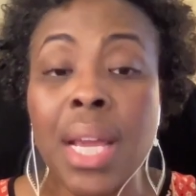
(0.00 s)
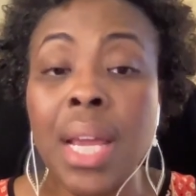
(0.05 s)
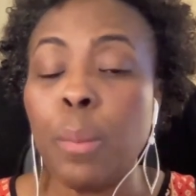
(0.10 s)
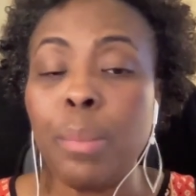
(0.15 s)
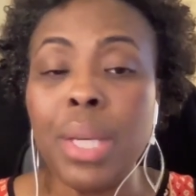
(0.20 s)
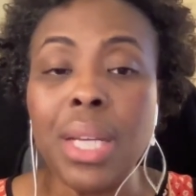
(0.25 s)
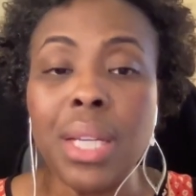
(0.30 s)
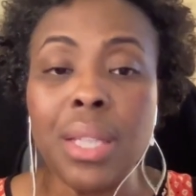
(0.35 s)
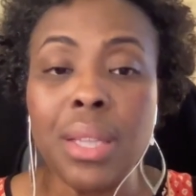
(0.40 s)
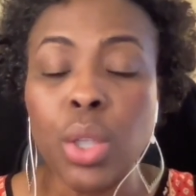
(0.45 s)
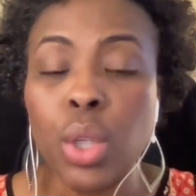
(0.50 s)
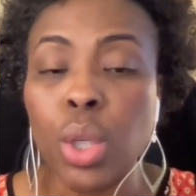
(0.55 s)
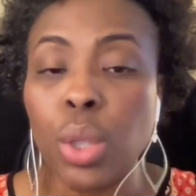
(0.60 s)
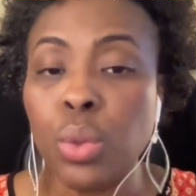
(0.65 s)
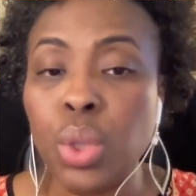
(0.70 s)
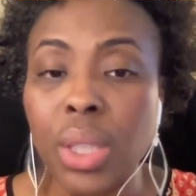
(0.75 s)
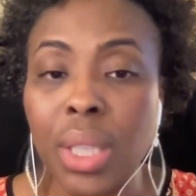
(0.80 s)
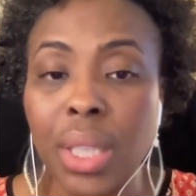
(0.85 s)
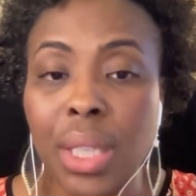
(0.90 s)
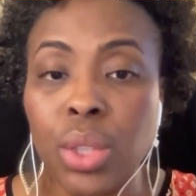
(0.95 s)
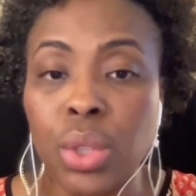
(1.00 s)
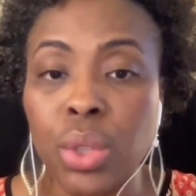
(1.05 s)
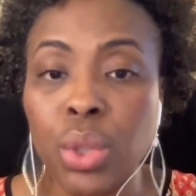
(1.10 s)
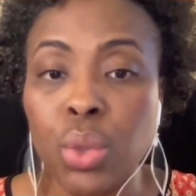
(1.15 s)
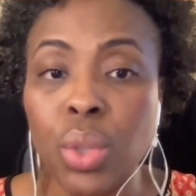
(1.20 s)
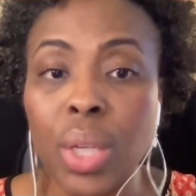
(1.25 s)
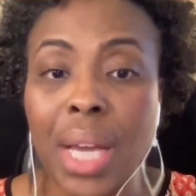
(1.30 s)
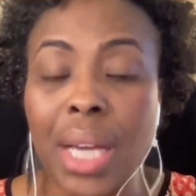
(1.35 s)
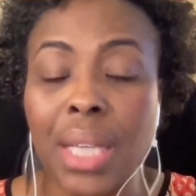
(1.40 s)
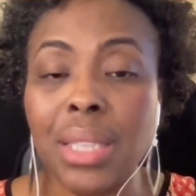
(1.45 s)
being in the coaching
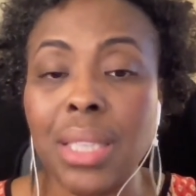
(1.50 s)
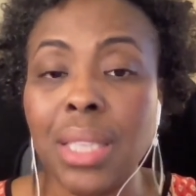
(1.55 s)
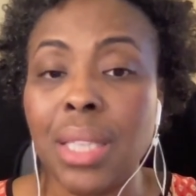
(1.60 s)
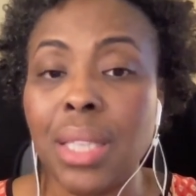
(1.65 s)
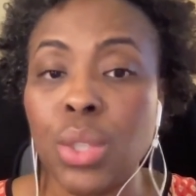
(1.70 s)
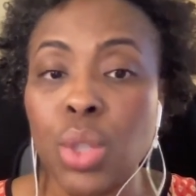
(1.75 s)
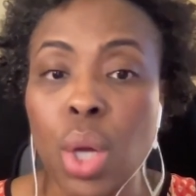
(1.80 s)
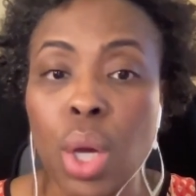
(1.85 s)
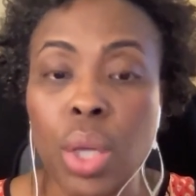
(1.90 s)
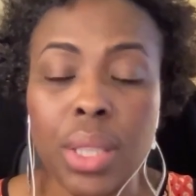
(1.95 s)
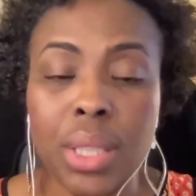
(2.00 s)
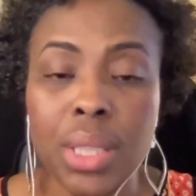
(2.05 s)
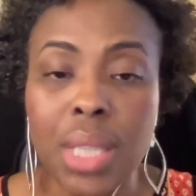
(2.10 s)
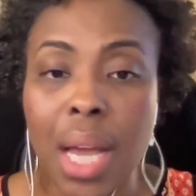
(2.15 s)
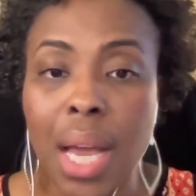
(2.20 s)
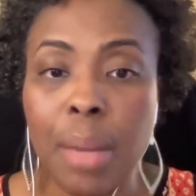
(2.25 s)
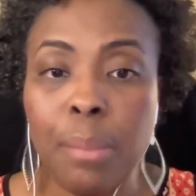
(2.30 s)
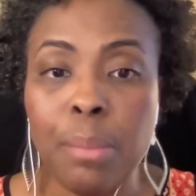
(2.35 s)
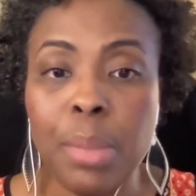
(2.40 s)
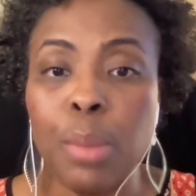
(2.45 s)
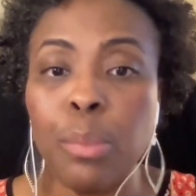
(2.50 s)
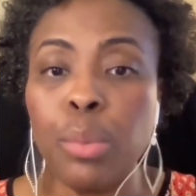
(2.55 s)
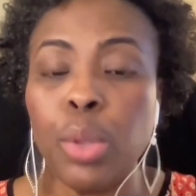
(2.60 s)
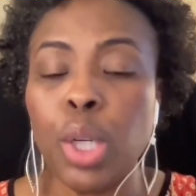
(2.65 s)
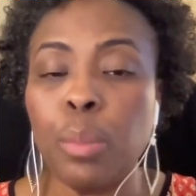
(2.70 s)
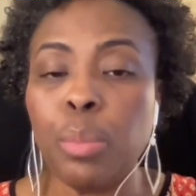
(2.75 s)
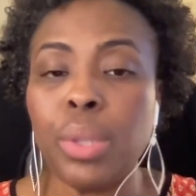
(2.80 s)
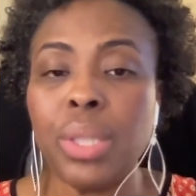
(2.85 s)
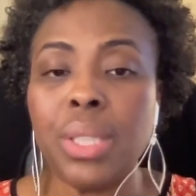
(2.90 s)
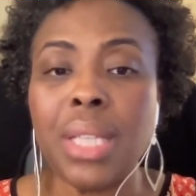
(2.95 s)
industry, I see this all the time. People are
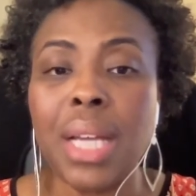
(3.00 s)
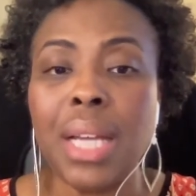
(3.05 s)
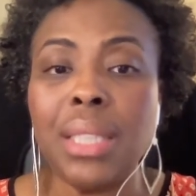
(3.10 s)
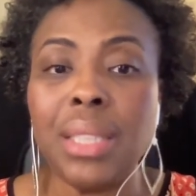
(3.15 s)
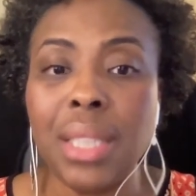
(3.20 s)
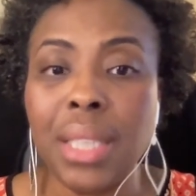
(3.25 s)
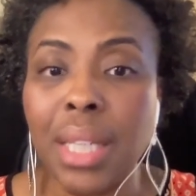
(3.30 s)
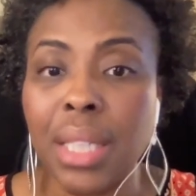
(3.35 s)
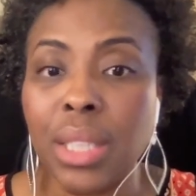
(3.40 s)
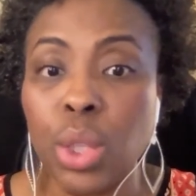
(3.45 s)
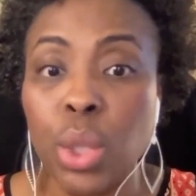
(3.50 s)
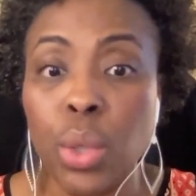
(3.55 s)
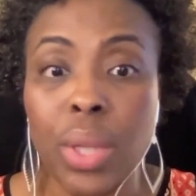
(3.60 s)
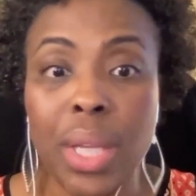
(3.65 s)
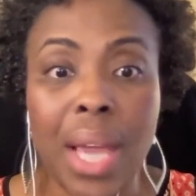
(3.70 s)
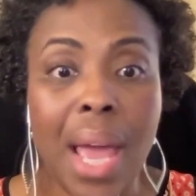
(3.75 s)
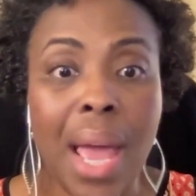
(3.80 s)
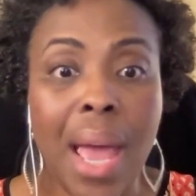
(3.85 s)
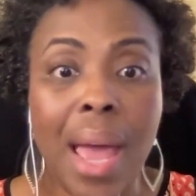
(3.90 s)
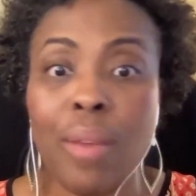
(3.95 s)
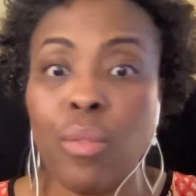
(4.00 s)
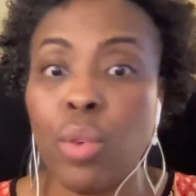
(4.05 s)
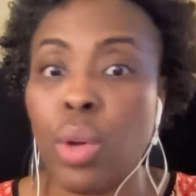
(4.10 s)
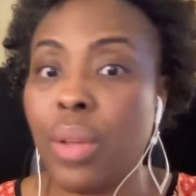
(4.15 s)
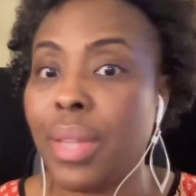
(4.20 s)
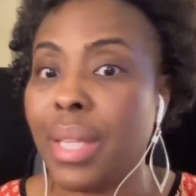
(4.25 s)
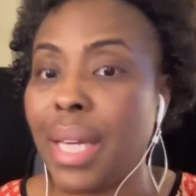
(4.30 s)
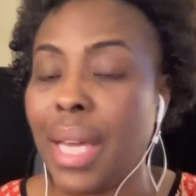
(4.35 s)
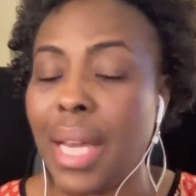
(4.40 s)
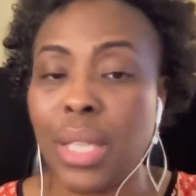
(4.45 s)
presenting as though they have all
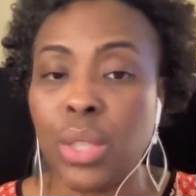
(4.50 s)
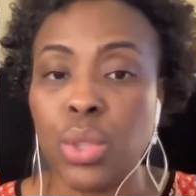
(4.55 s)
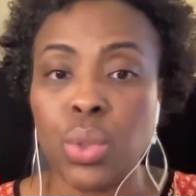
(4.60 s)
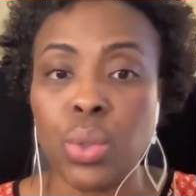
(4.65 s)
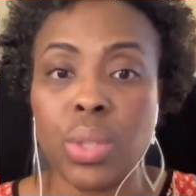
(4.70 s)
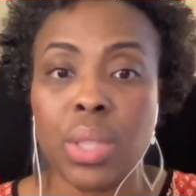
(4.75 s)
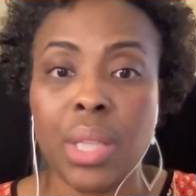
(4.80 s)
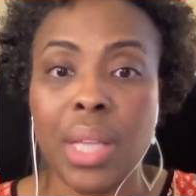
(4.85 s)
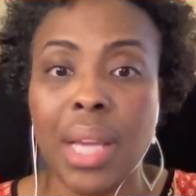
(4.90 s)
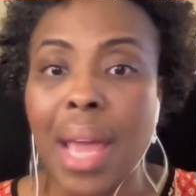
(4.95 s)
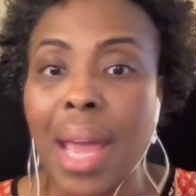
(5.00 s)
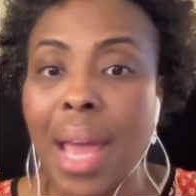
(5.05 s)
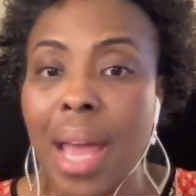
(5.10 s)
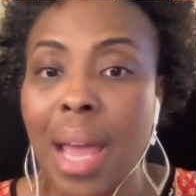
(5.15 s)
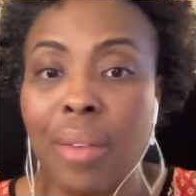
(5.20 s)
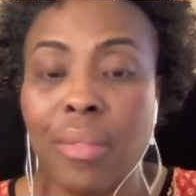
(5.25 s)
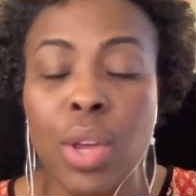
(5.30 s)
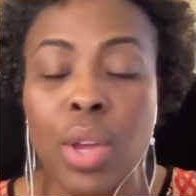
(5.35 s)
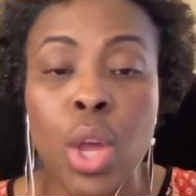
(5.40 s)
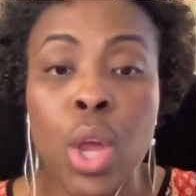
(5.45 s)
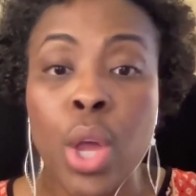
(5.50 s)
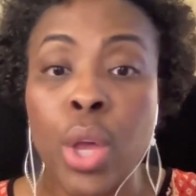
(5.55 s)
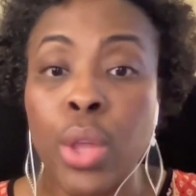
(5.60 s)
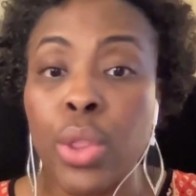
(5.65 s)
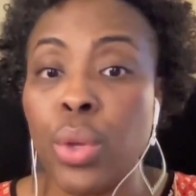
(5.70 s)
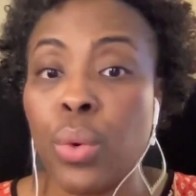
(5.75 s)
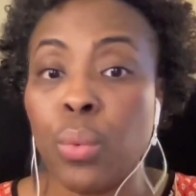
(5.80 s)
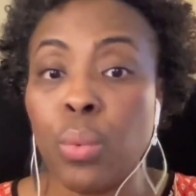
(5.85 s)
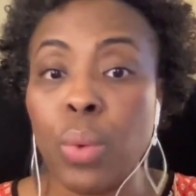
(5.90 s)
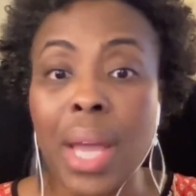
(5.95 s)
the answers and they have
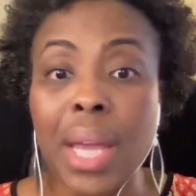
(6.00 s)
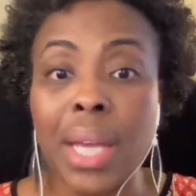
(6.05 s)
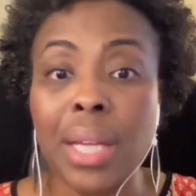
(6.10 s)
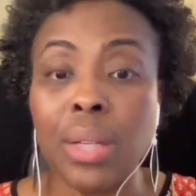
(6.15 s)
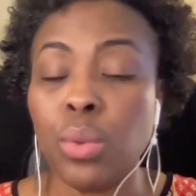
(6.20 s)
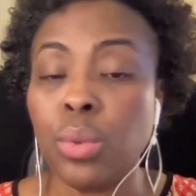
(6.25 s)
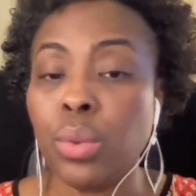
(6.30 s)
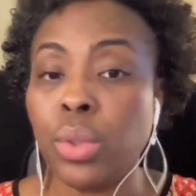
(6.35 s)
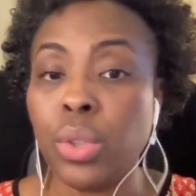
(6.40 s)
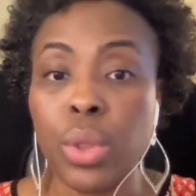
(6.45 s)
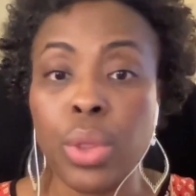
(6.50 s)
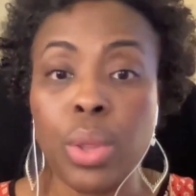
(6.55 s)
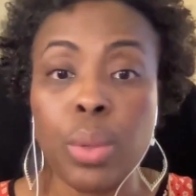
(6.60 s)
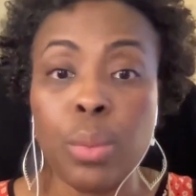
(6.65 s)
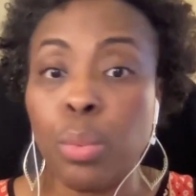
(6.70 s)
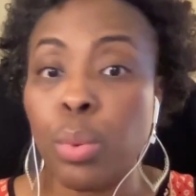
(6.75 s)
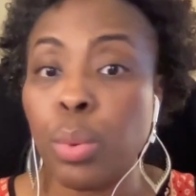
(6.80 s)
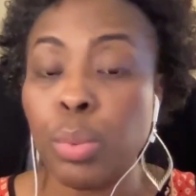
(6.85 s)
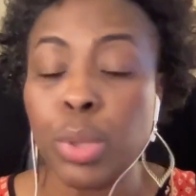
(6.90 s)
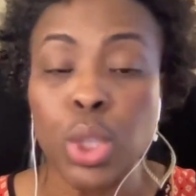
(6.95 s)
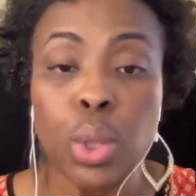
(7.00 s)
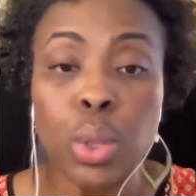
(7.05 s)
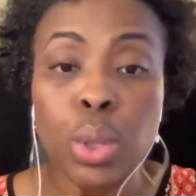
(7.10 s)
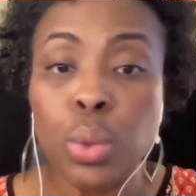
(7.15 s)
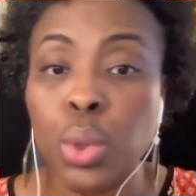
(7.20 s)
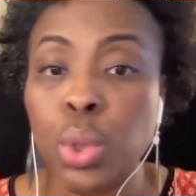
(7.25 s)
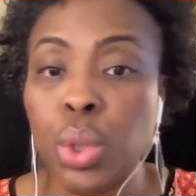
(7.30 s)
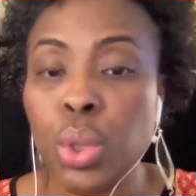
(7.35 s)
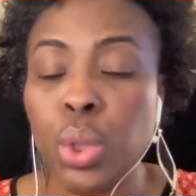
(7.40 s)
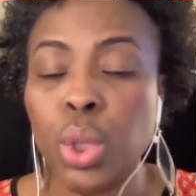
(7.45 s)
the right
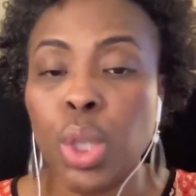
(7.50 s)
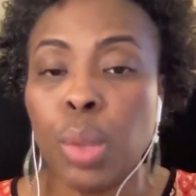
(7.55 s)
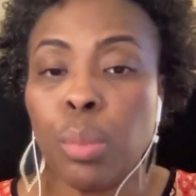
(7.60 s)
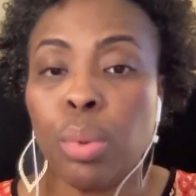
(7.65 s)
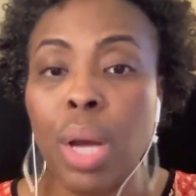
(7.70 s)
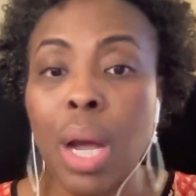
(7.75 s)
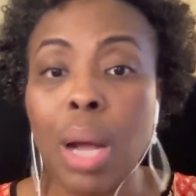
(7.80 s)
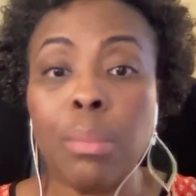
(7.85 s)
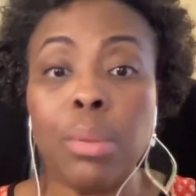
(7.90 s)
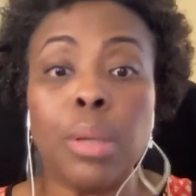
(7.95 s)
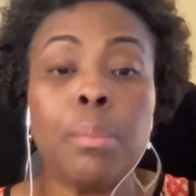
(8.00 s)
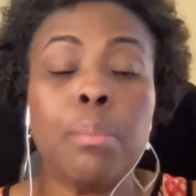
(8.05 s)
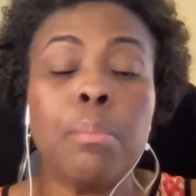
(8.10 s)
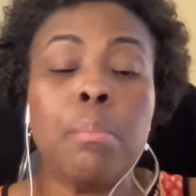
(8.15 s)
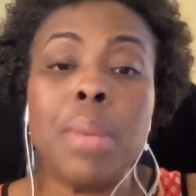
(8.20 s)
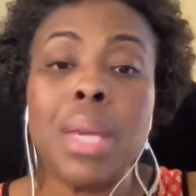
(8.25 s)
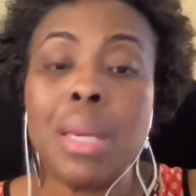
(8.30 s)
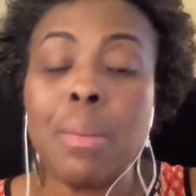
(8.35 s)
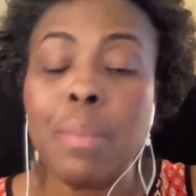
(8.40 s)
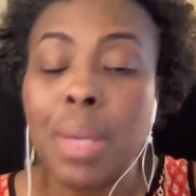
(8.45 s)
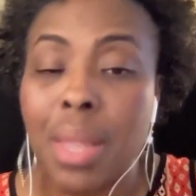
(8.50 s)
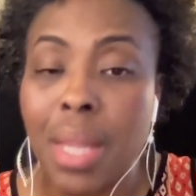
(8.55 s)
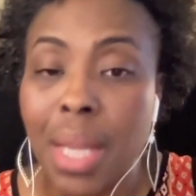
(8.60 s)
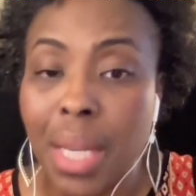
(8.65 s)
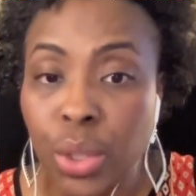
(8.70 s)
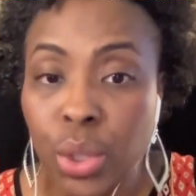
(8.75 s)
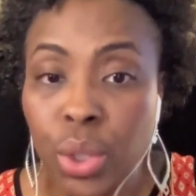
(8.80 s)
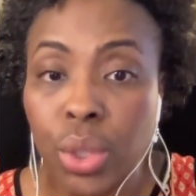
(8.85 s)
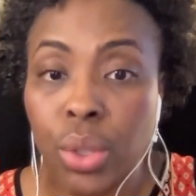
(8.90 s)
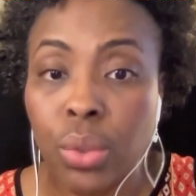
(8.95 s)
solution to your problem. Maybe they
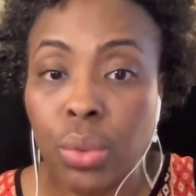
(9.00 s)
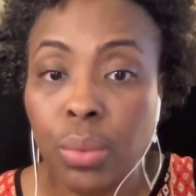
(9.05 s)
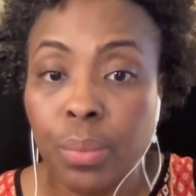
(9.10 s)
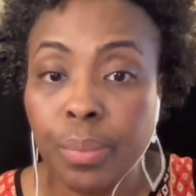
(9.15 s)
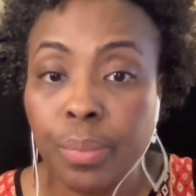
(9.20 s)
do,